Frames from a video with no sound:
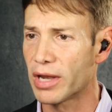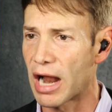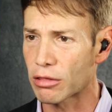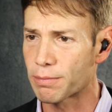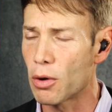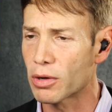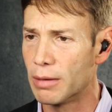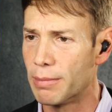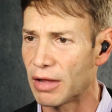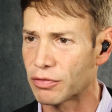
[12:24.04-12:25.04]

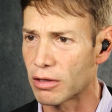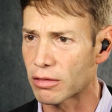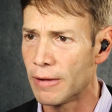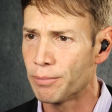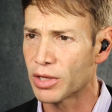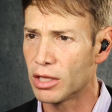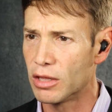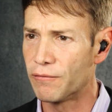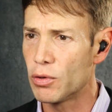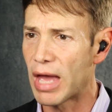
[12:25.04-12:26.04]
outspoken about this, is
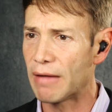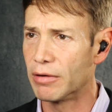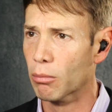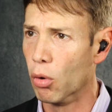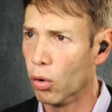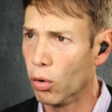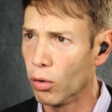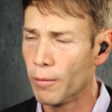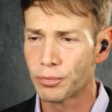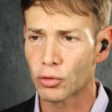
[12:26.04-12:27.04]
if you have a
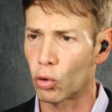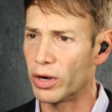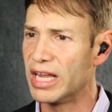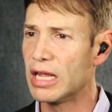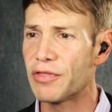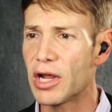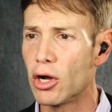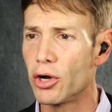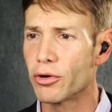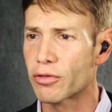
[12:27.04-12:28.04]
mole or anything
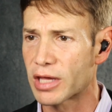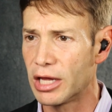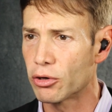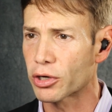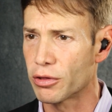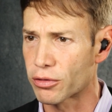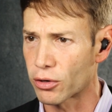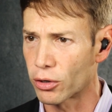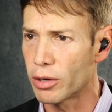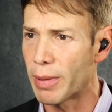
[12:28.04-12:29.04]
on your skin you're
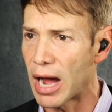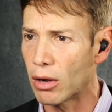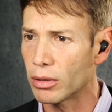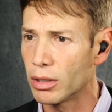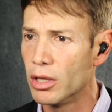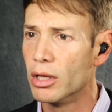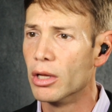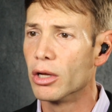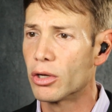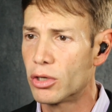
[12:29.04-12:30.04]
concerned about,
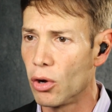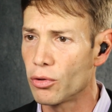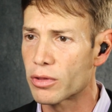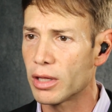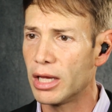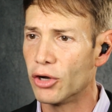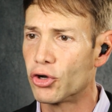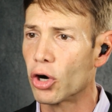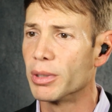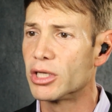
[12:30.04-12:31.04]
go see a
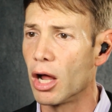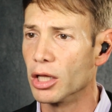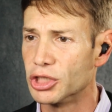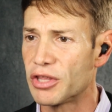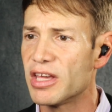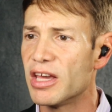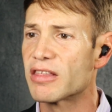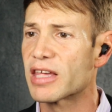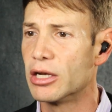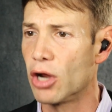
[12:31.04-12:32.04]
dermatologist, see a
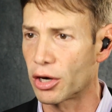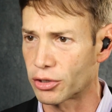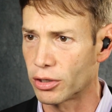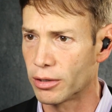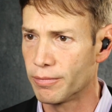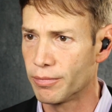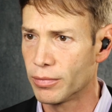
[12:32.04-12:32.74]
skin doctor.